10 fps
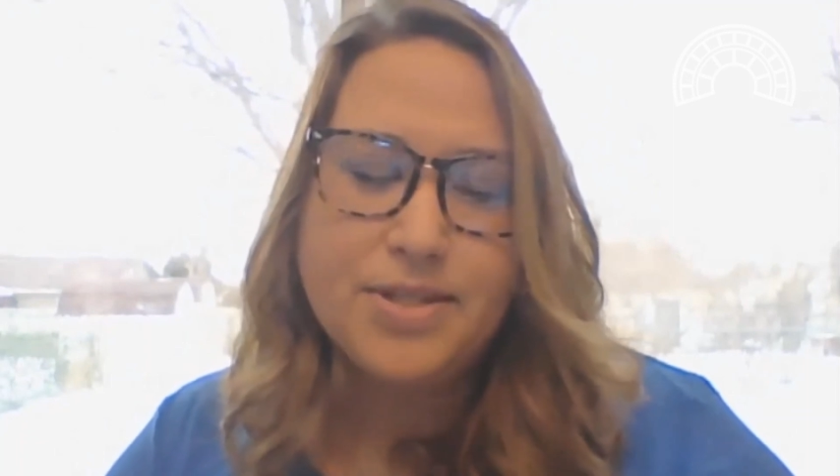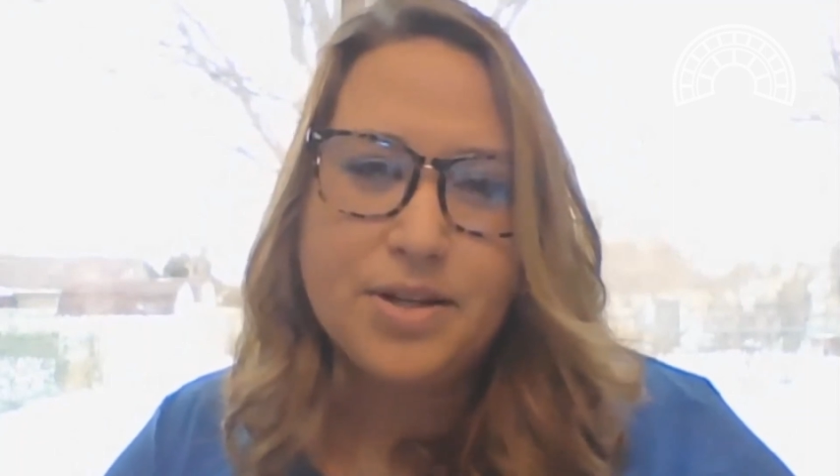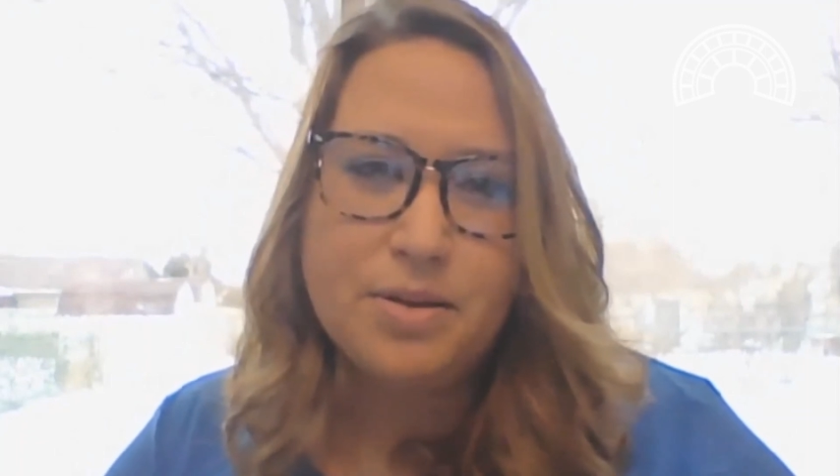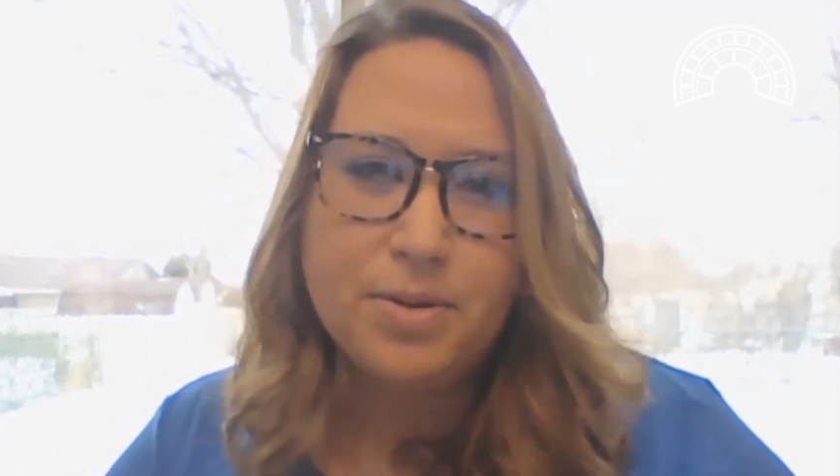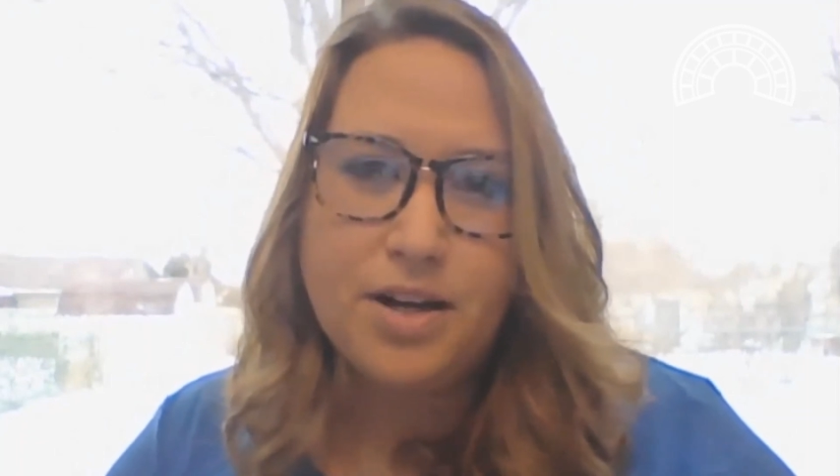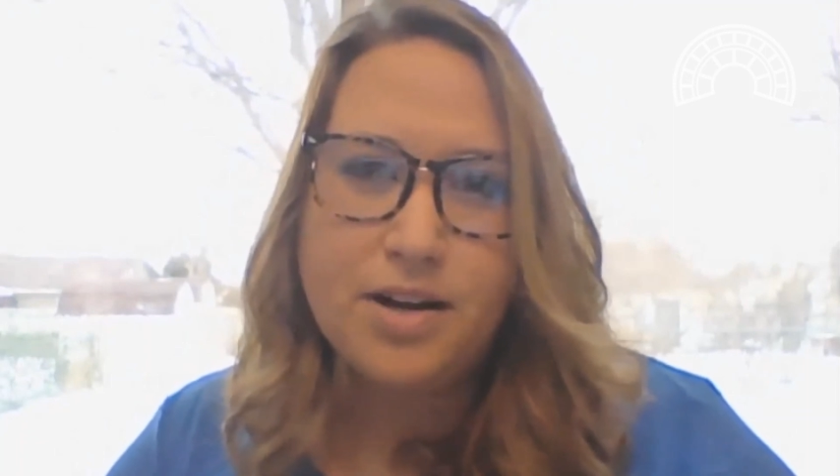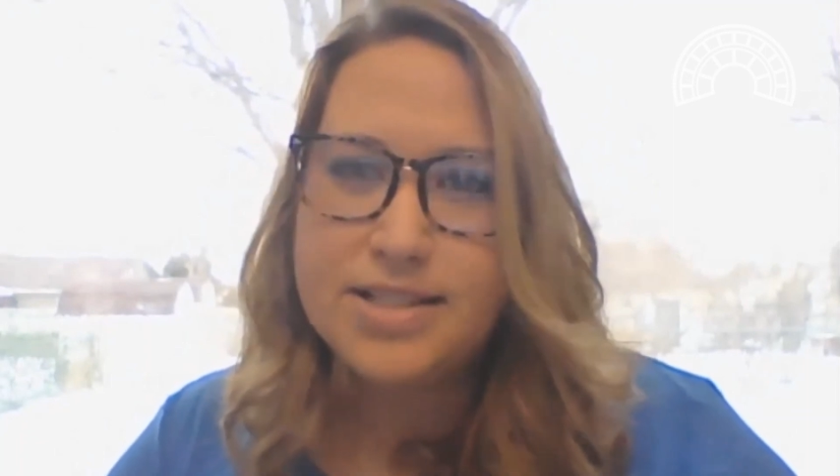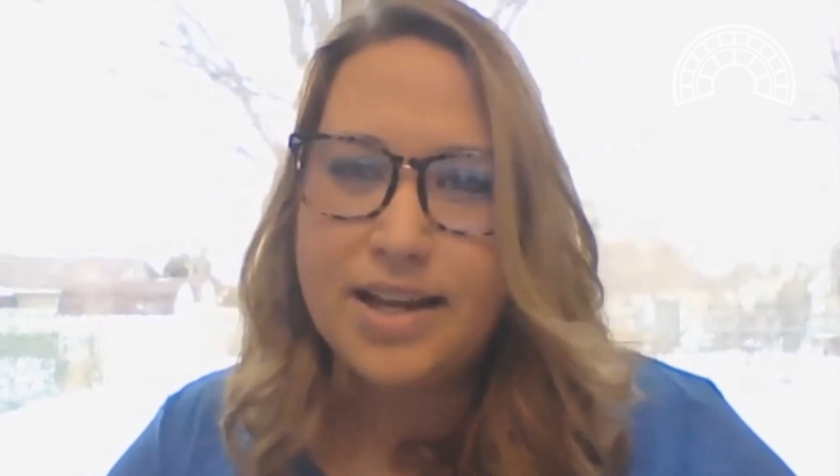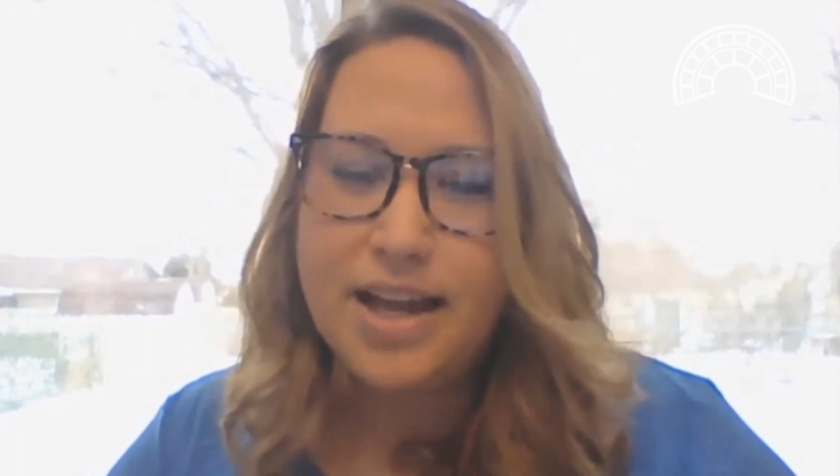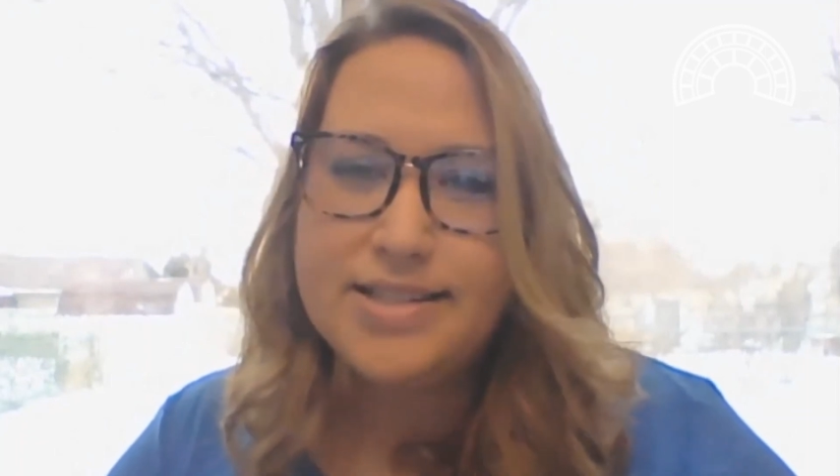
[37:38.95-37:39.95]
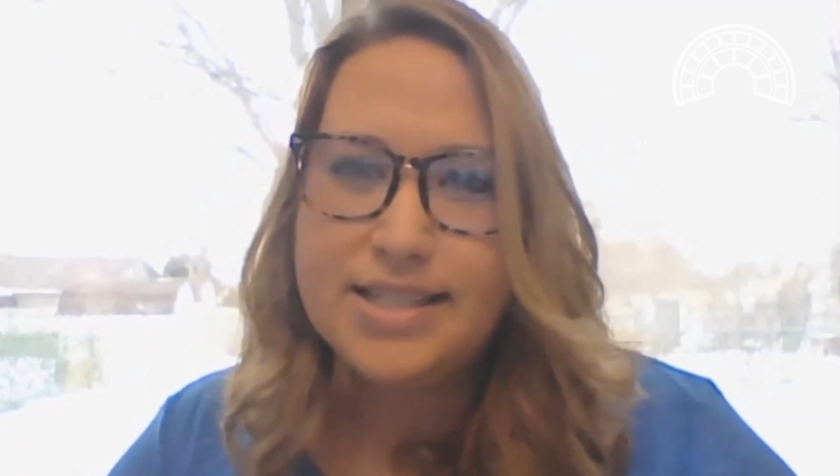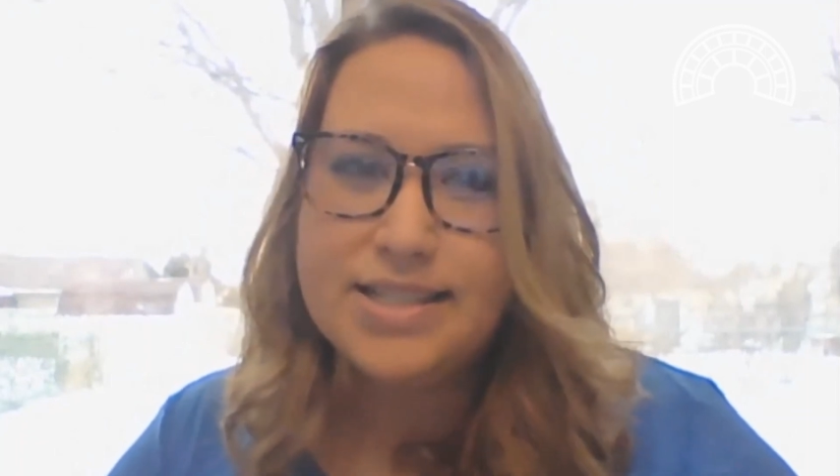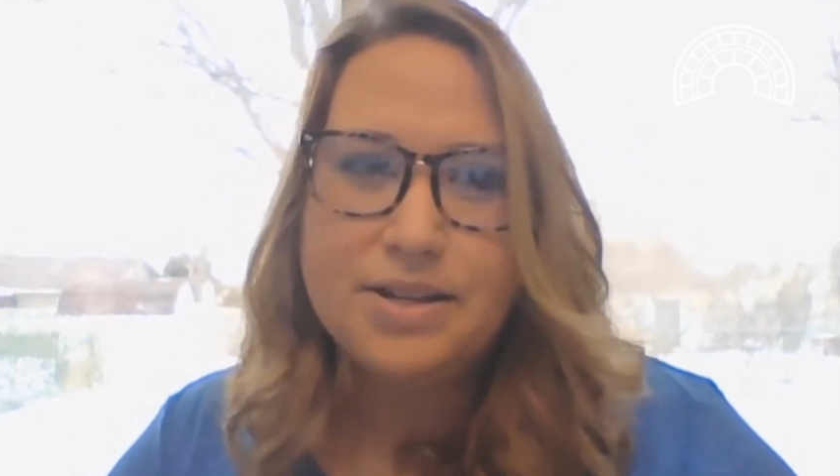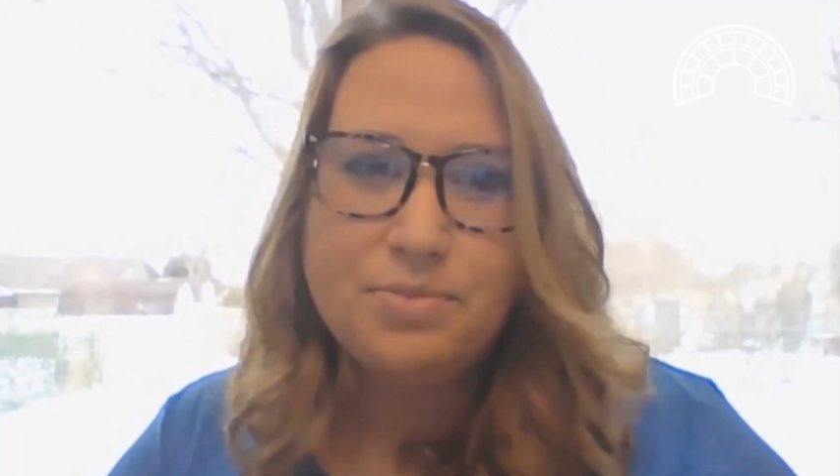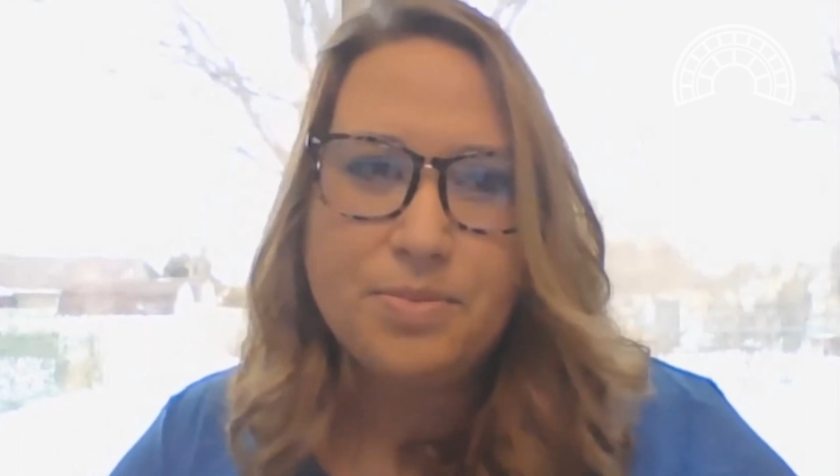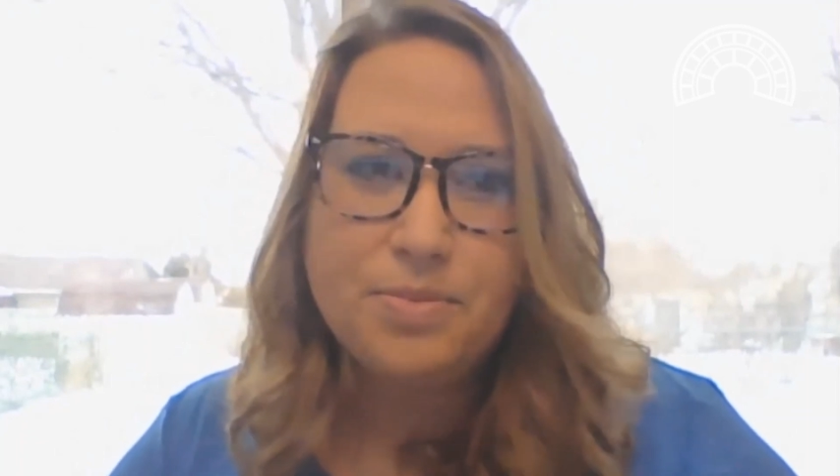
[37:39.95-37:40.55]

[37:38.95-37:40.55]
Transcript: So the blogs at Kensington